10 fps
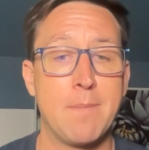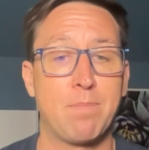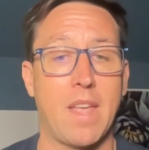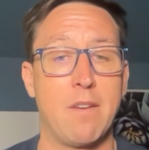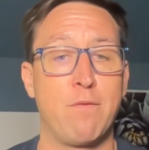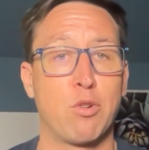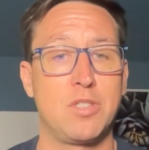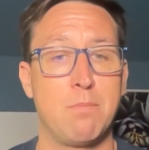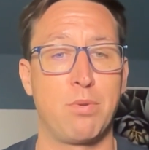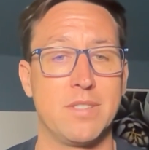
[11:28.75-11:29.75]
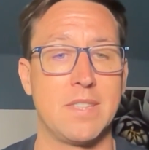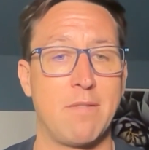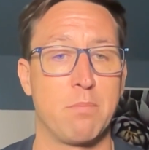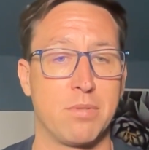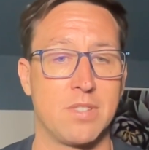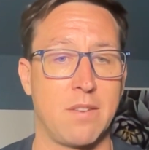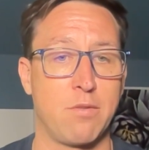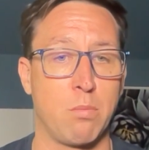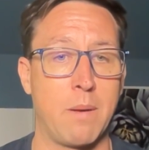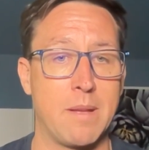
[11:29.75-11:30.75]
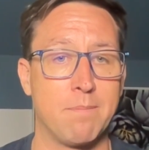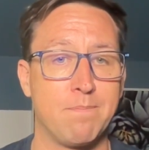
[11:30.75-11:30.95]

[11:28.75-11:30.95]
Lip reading: and 14.7% for women.